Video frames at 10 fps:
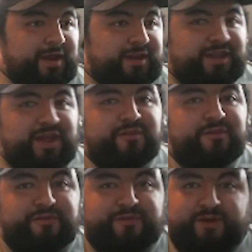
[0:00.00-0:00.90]
The
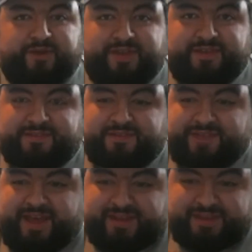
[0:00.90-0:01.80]
other theory is
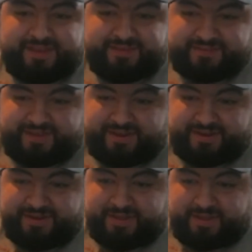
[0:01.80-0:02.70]
that he's
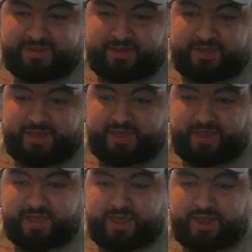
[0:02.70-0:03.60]
in
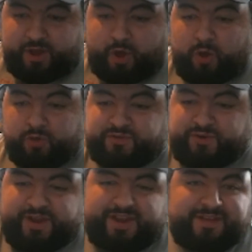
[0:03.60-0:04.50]
an
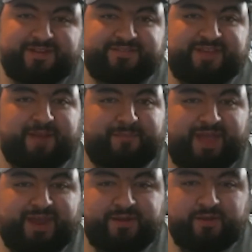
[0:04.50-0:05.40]
alternate
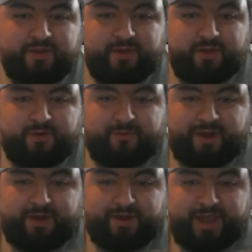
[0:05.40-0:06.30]
timeline
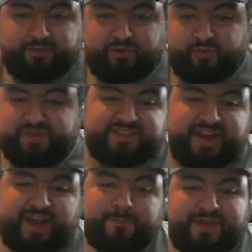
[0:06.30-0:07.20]
where the reason
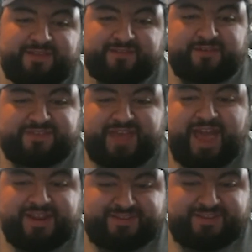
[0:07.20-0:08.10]
everybody's all
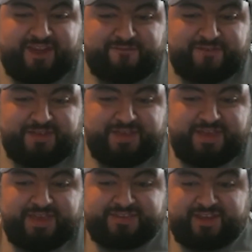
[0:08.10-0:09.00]
sad and stuff
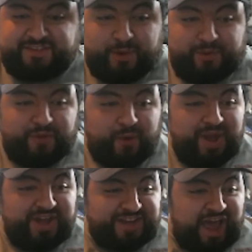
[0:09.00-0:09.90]
is because Aerith
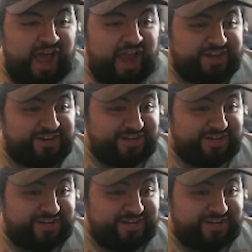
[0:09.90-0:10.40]
already died.